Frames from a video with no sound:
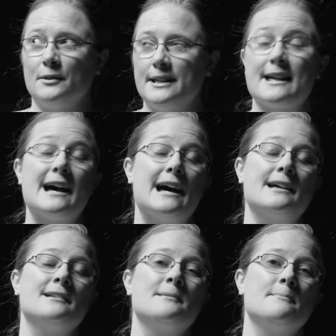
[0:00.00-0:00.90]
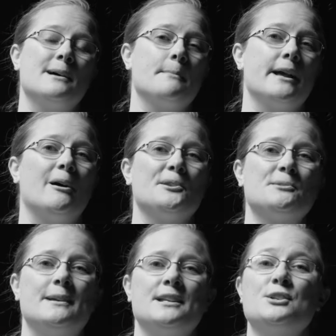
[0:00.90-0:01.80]
only that, but my
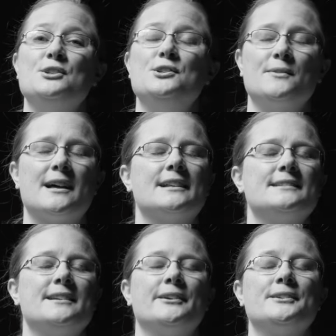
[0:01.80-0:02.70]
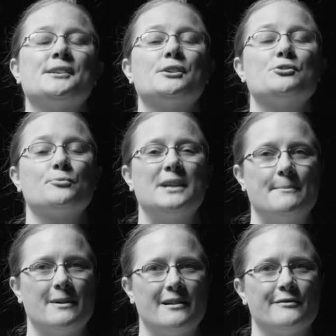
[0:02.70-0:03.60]
ultimate do not dare to
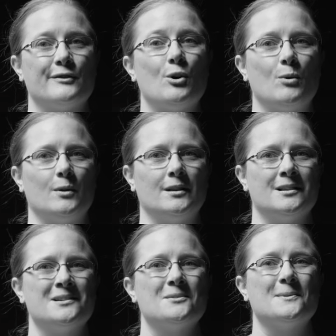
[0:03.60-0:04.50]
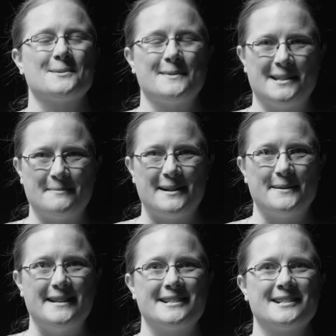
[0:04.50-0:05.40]
dream of goal was within my
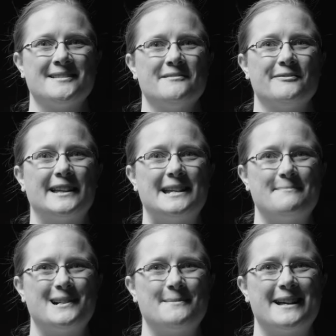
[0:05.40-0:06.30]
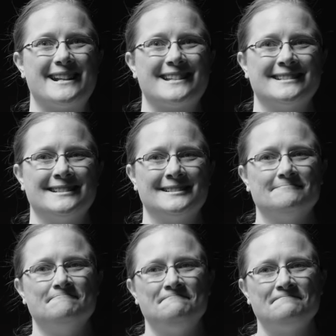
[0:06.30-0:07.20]
reach, flight paramedic.
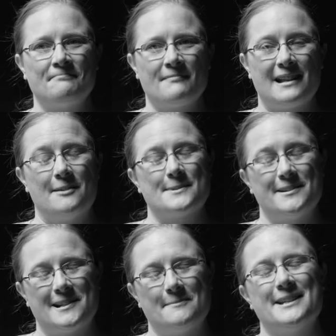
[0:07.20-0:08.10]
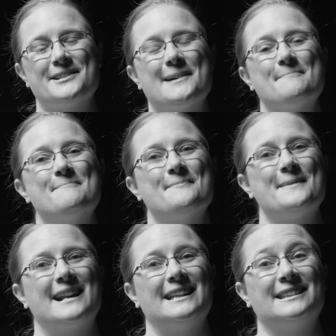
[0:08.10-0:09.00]
I was good at my job
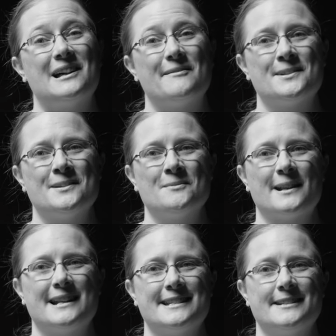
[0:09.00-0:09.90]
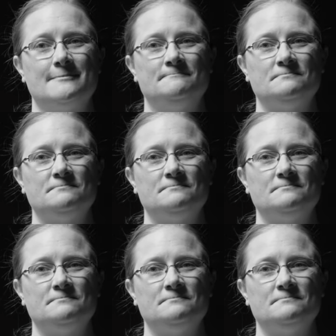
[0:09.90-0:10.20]
and I loved what I did.